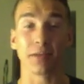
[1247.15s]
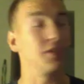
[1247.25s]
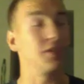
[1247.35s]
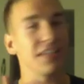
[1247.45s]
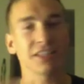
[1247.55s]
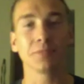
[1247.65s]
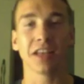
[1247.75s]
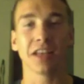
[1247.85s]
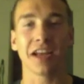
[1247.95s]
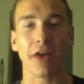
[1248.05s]
The system's
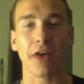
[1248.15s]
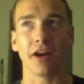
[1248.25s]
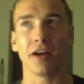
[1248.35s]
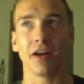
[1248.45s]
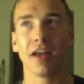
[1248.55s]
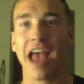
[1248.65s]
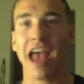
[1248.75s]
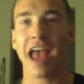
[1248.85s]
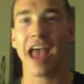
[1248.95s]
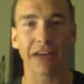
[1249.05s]
laid out there, and
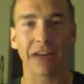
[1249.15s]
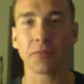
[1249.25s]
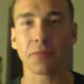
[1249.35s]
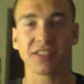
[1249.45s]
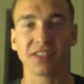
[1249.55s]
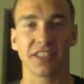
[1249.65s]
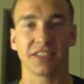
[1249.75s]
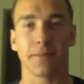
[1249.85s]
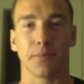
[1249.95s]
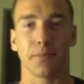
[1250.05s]
you just have to be a
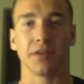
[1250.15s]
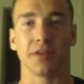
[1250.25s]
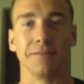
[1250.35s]
consistent person.